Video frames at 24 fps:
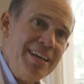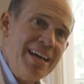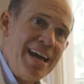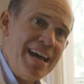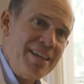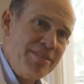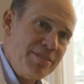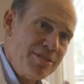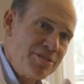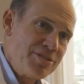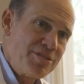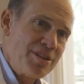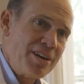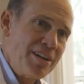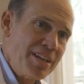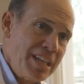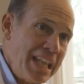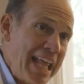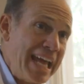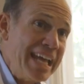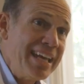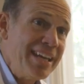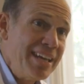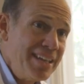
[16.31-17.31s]
and empower
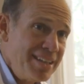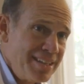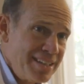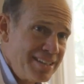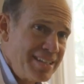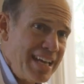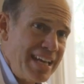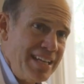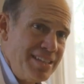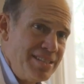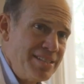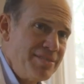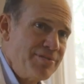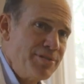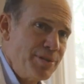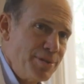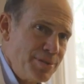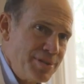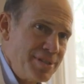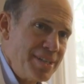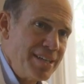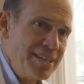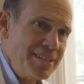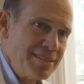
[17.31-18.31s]
healthcare practitioners
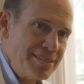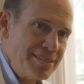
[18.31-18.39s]
around the